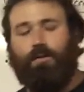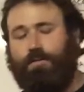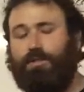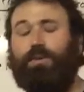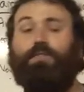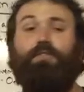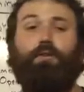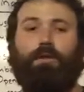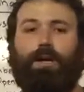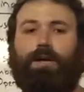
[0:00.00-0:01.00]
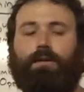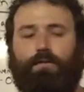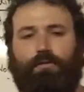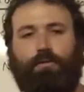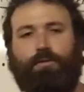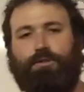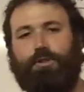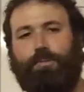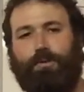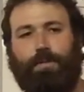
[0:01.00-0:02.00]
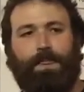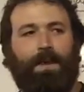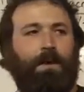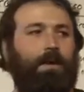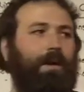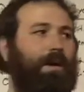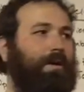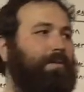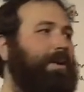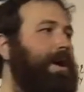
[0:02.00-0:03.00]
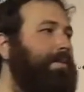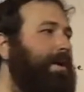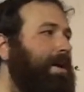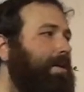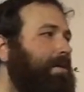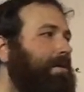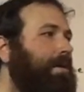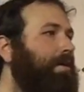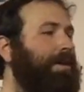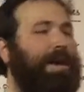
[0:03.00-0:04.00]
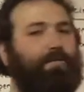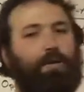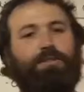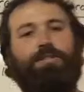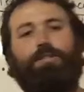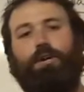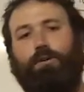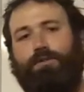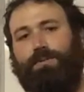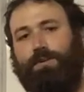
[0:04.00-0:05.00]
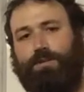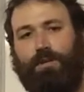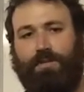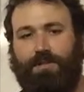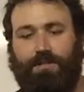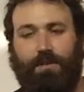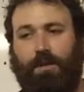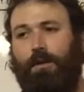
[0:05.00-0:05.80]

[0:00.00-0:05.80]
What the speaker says: Food distributor. Where I'm at, we have Rosie Joe's Meal Service.